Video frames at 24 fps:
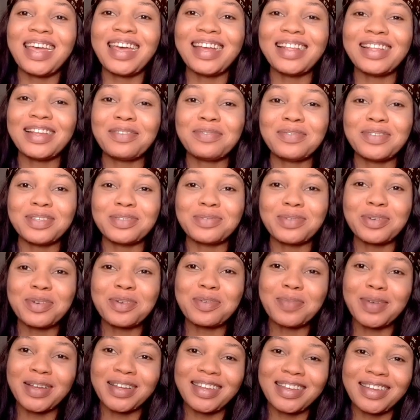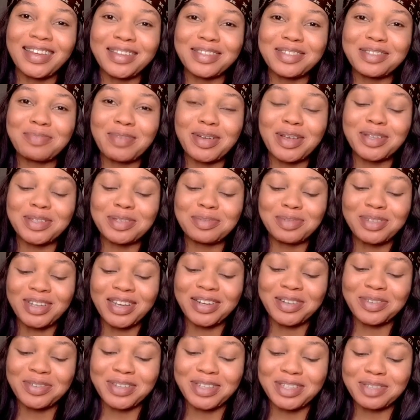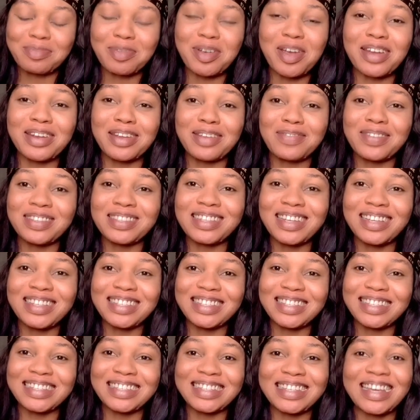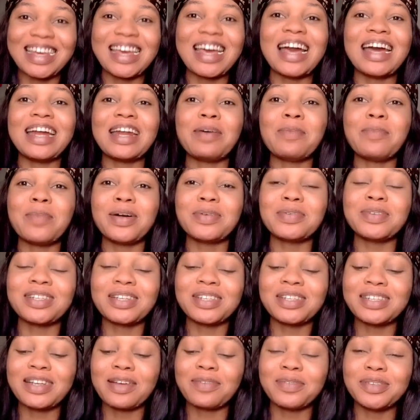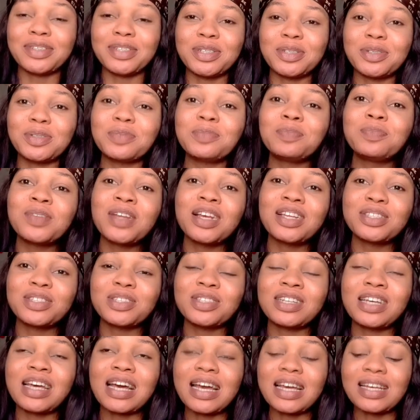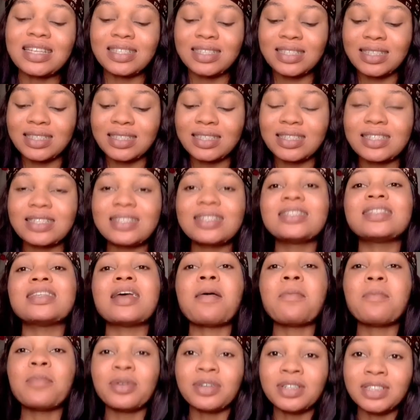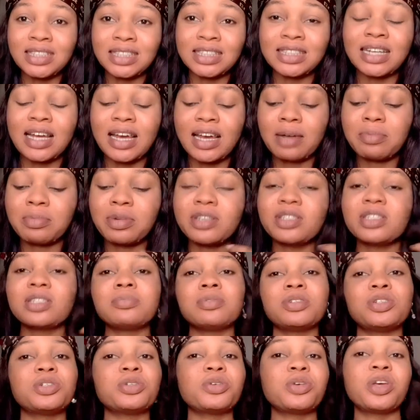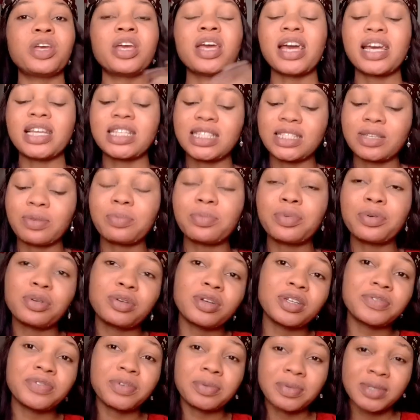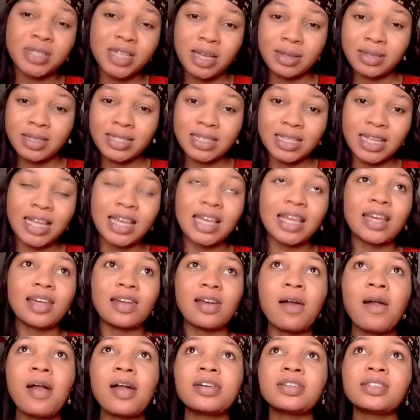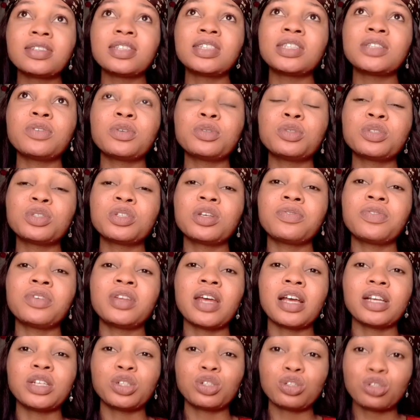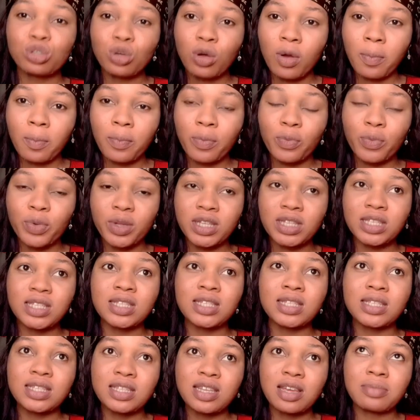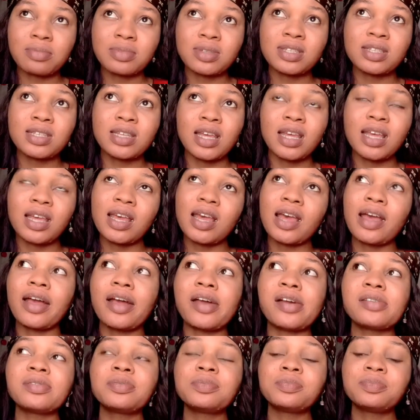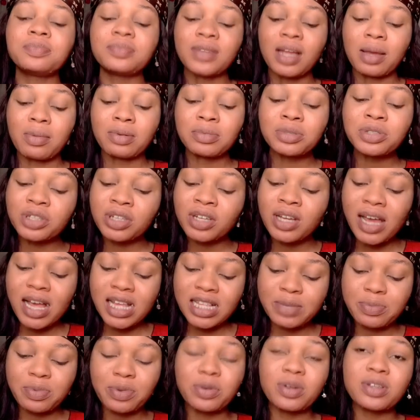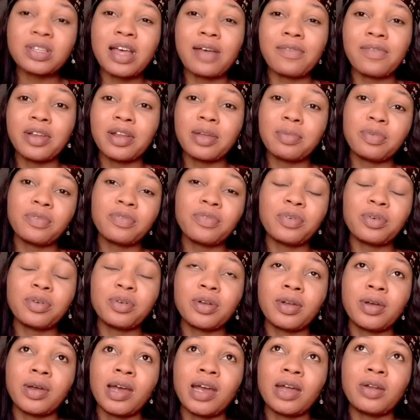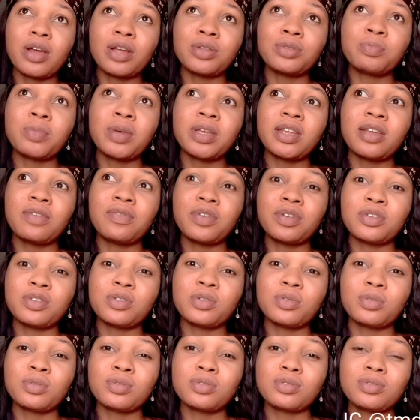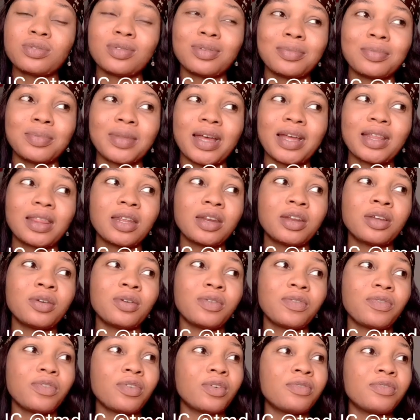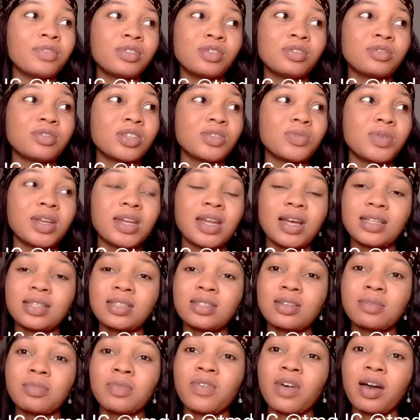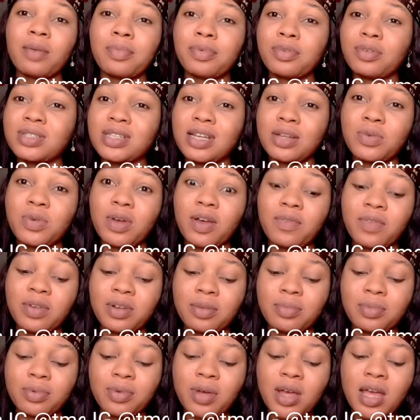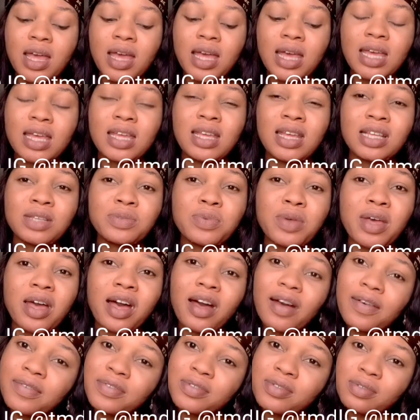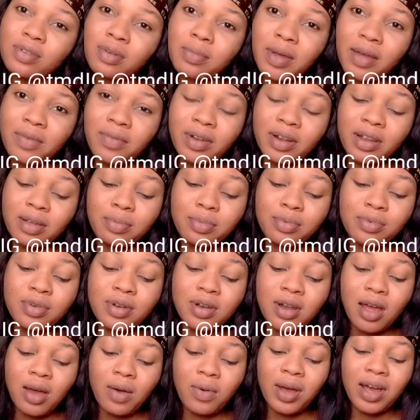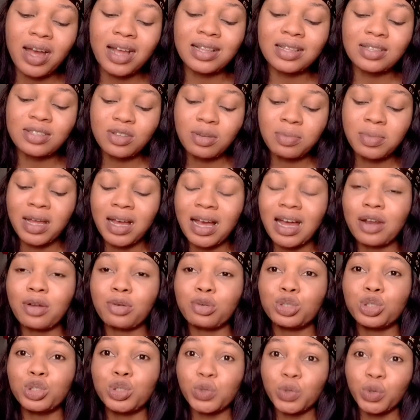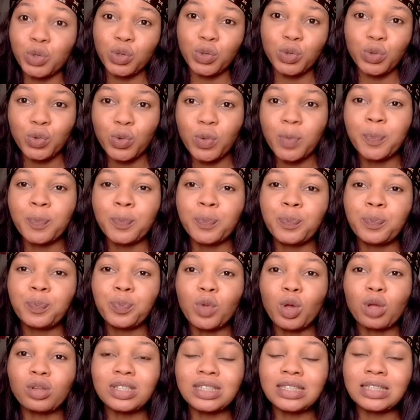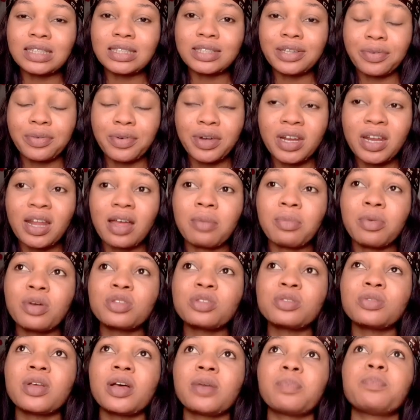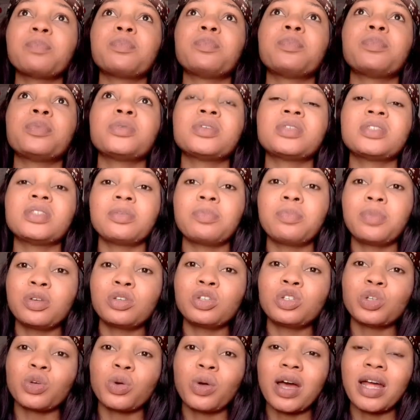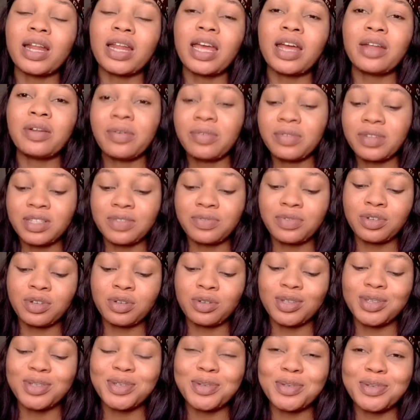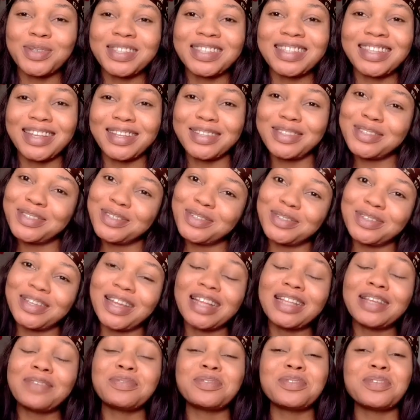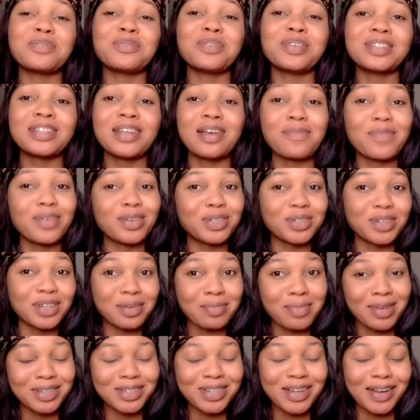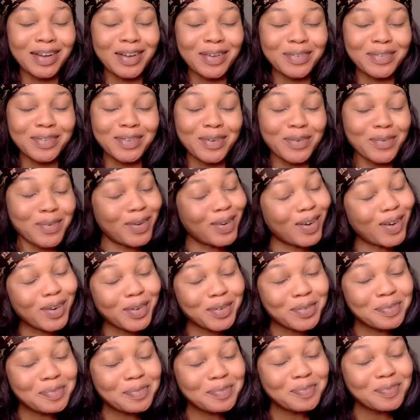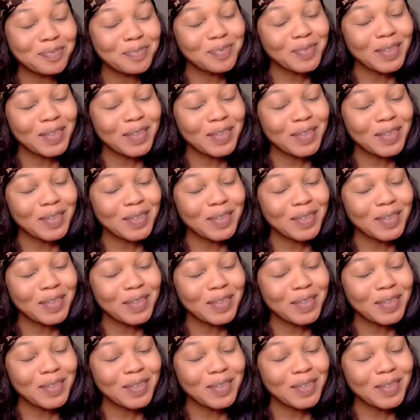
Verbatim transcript: Hey lovelies, welcome back again to my YouTube channel. It's Maria Davids here today and I'm back with another video. So guys, this morning I'm going to be showing you guys some products from TMD Skincare. This is for those of you that shop with TMD Skincare. I'm going to be showing you guys products available for now. And I've made a video, some like 3 or 4 videos away, that some of our products are not available. Yes, we have some available now and some that I cannot show you on the screen. I'm going to post a picture at the end of this video, so stay tuned. And if it's your first time for joining my channel, you're welcome.